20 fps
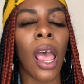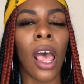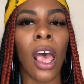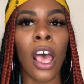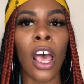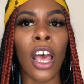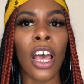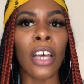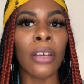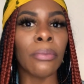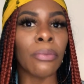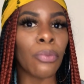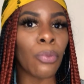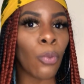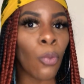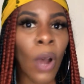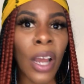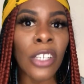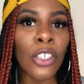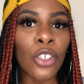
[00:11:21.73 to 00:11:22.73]
Um,
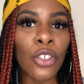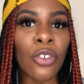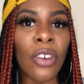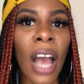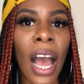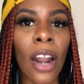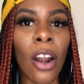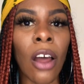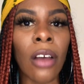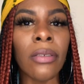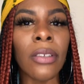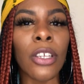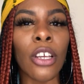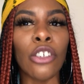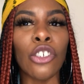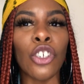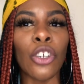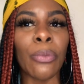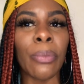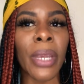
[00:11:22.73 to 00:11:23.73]
once you got off
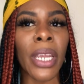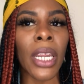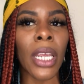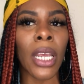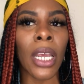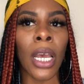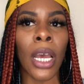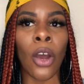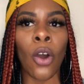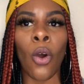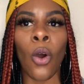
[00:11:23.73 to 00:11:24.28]
social media,